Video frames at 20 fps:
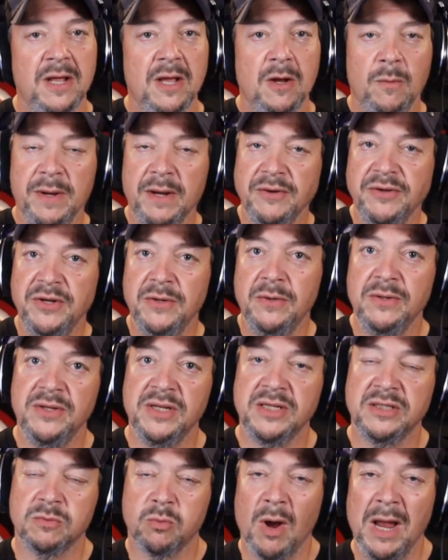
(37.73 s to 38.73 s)
We are doing
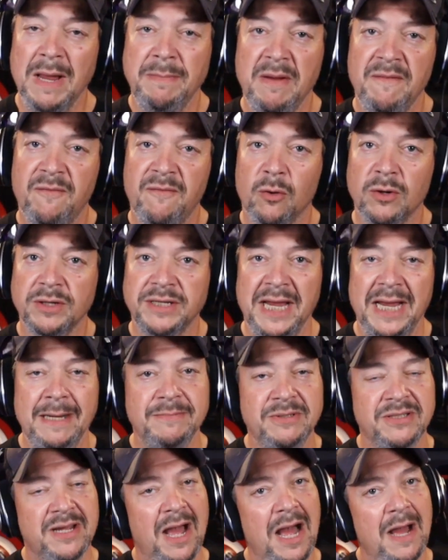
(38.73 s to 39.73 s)
this right before
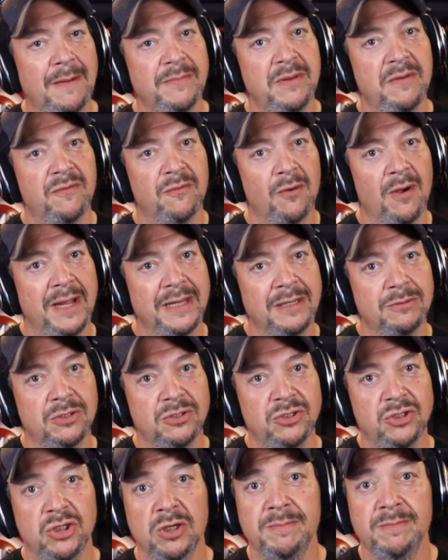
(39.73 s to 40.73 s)
Gamescom, before I go to
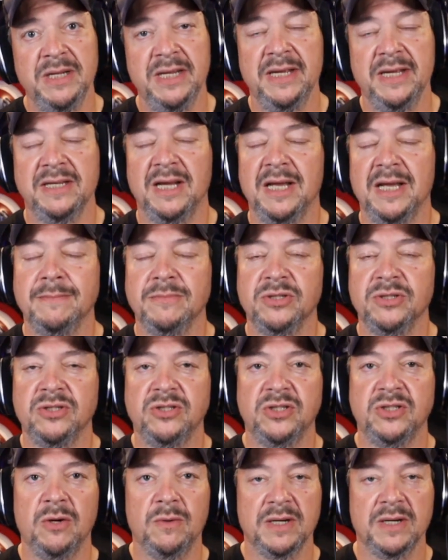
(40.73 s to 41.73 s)
Germany, and I am
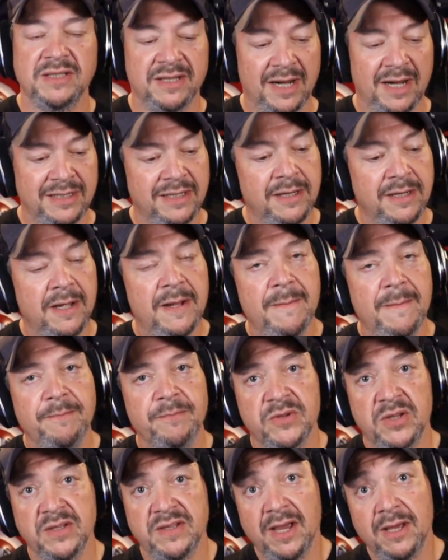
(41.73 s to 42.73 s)
so excited
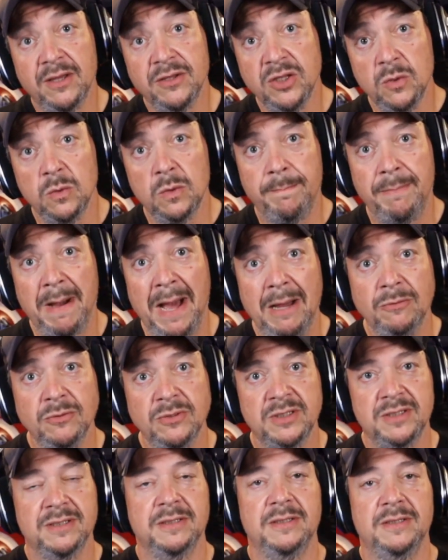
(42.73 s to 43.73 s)
to tell you
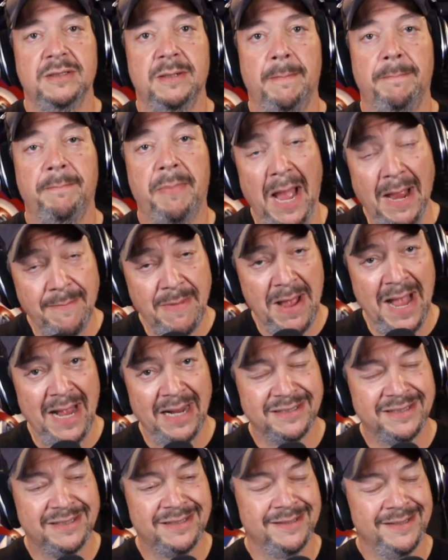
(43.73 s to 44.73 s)
about
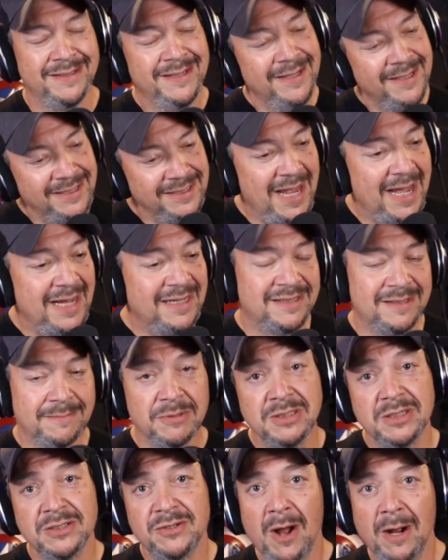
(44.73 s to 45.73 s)
Pimax. Yes, I'm
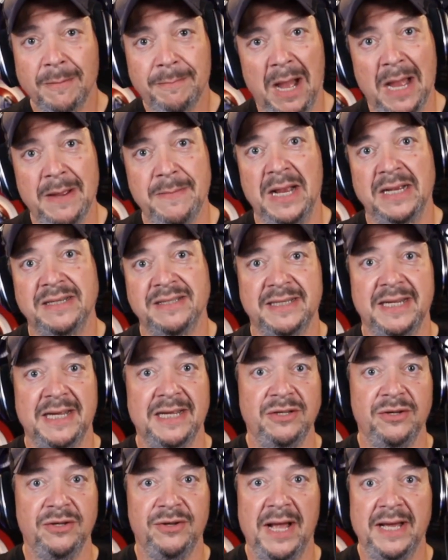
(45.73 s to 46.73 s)
going to talk Pimax again.
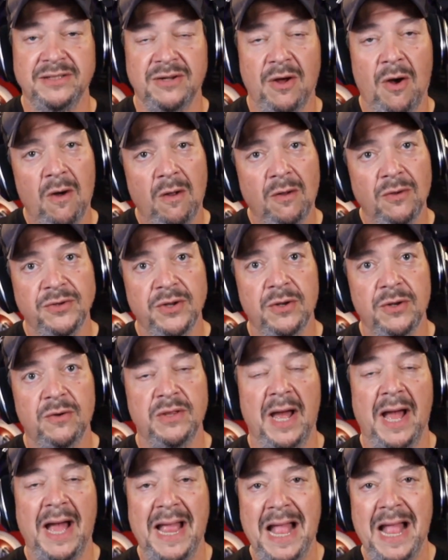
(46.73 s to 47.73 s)
You guys all know
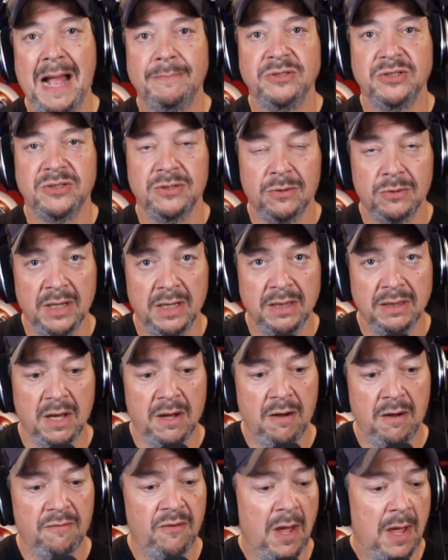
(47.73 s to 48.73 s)
that I absolutely
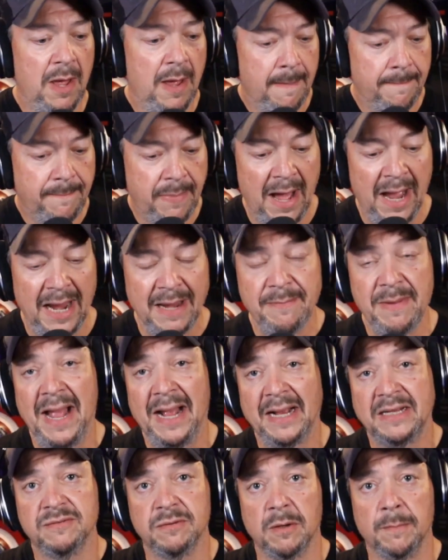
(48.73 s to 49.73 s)
love
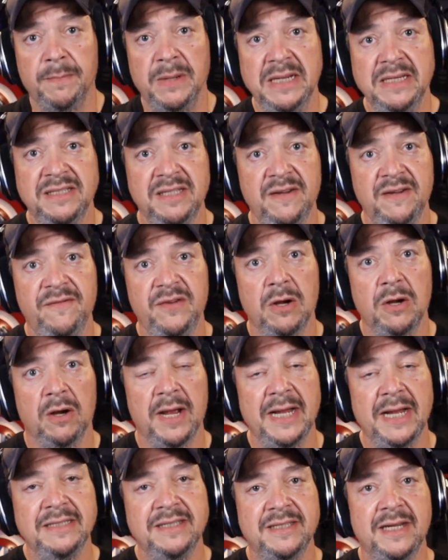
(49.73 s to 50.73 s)
Pimax for PC VR
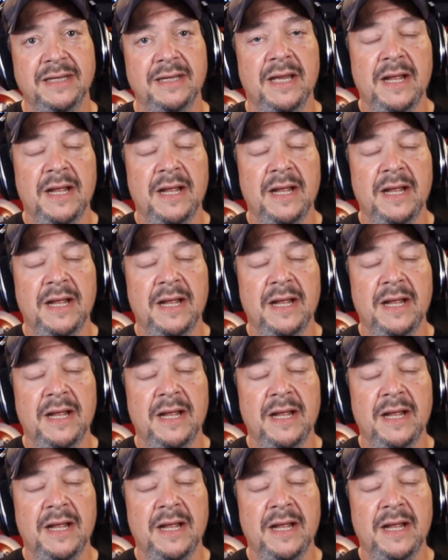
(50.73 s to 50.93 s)
headset.